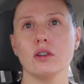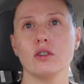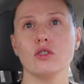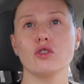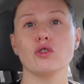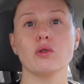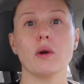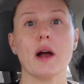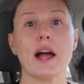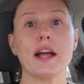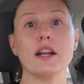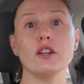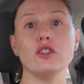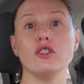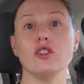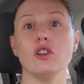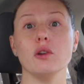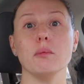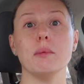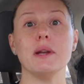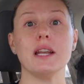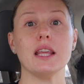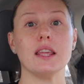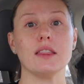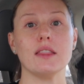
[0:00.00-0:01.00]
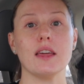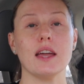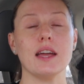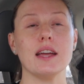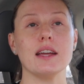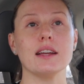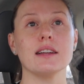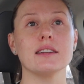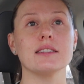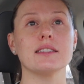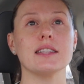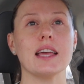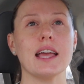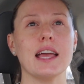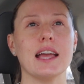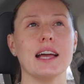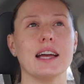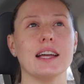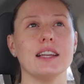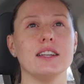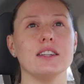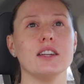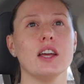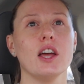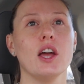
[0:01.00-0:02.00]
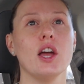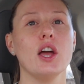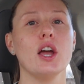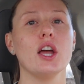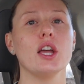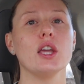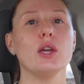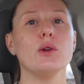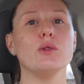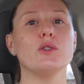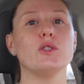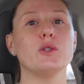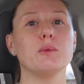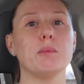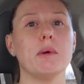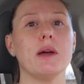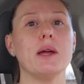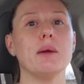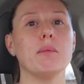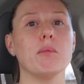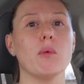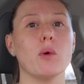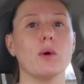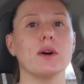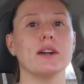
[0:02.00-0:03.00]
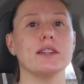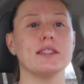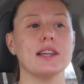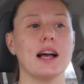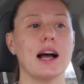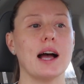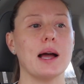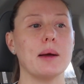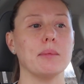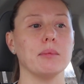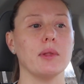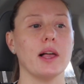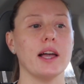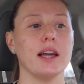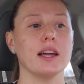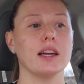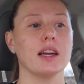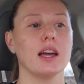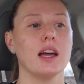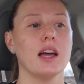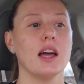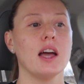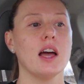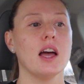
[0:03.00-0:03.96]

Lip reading: trying too many things and you spend more time like